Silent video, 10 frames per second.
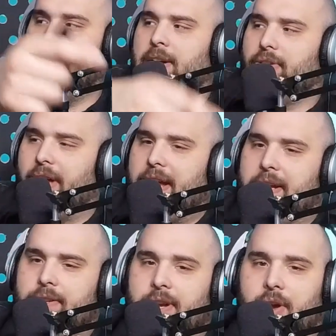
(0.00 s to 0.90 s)

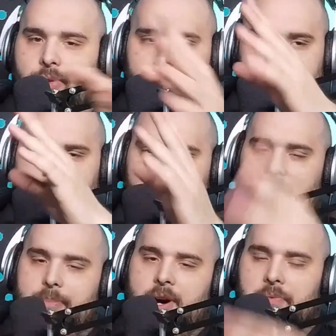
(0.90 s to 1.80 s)
like, you know, the Thought
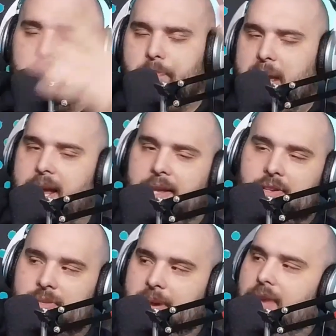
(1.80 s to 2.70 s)
Bomb Bane,
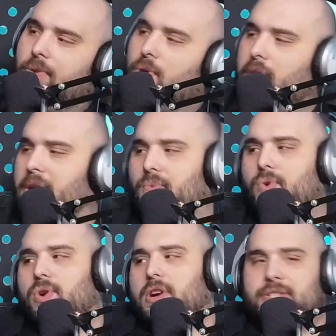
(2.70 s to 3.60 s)
there's Mandalorian
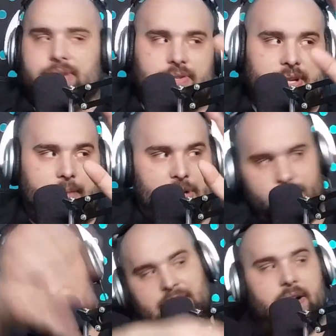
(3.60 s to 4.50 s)
Wars, there's like a bunch
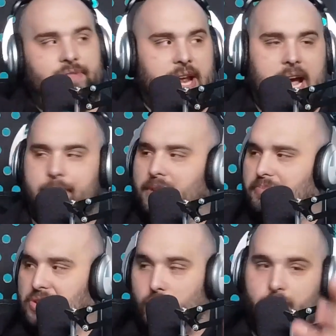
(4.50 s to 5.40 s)
of stuff that happened
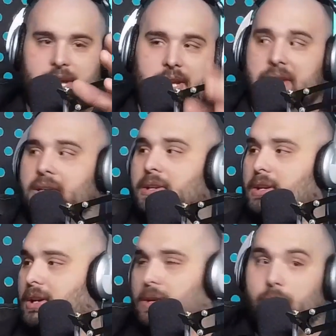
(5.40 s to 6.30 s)
between
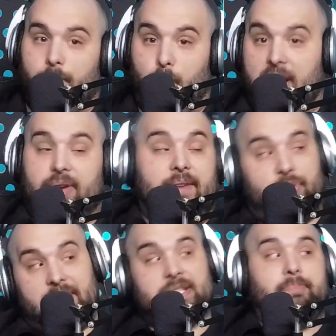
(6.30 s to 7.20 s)
wherever
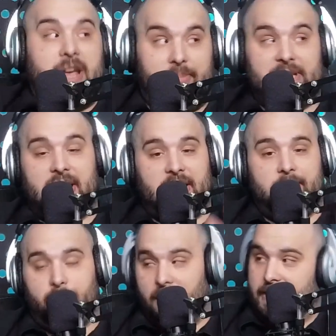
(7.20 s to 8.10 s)
this may be taking
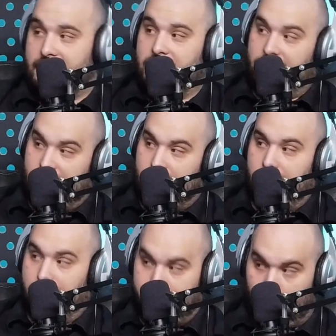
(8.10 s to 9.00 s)
place in the
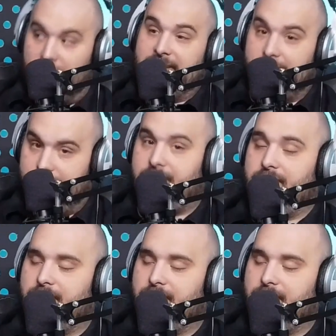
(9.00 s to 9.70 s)
present.